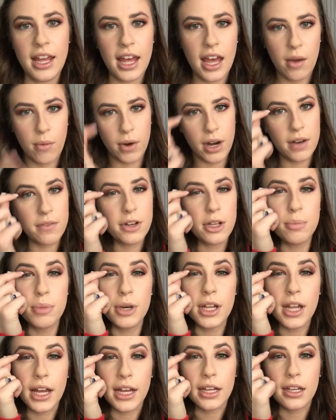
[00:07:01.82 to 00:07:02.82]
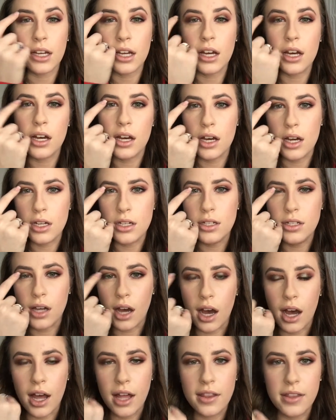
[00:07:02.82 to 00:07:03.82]
and whenever you put like a
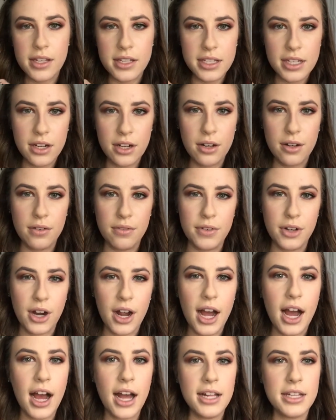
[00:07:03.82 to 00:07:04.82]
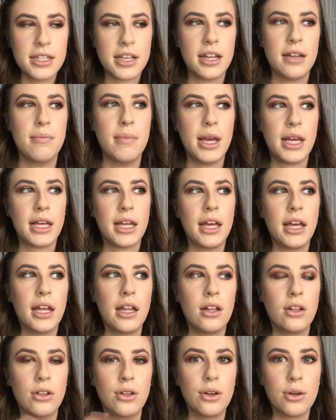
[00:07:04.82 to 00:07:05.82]
dot in the center of your eye, it's going to make
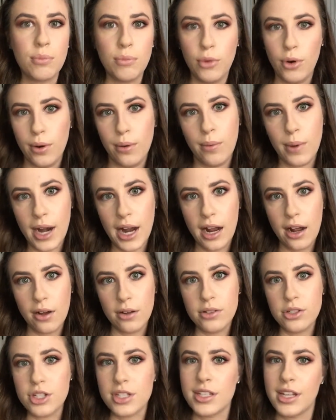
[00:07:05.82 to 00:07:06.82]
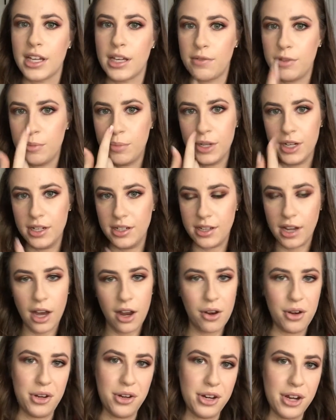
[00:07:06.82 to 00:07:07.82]
it look more round. Just like if you put a dot
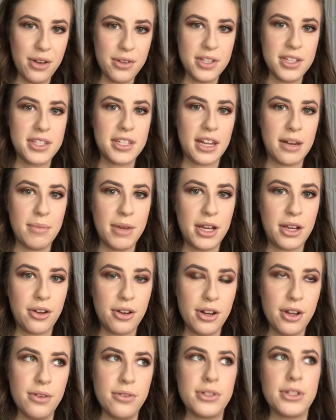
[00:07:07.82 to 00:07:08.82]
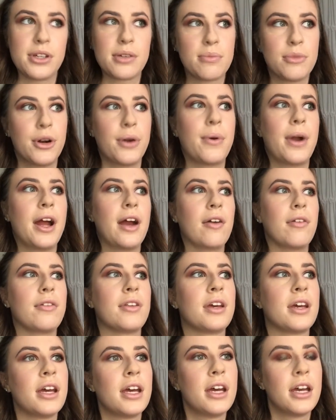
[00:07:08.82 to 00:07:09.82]
on your nose, it's going to make your nose look more round.
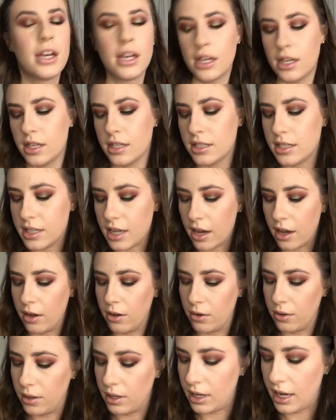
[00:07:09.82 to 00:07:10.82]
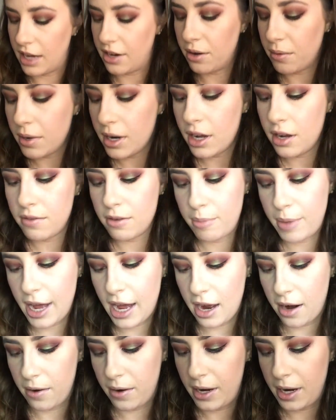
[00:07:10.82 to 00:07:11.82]
So I don't want to
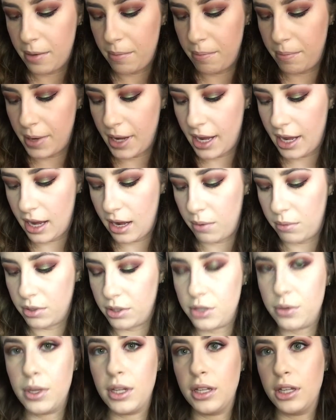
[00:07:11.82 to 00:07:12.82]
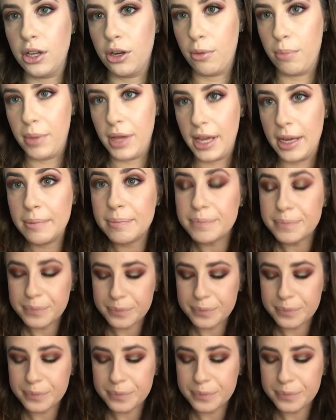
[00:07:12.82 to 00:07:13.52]
overpower it, but I will do a little bit.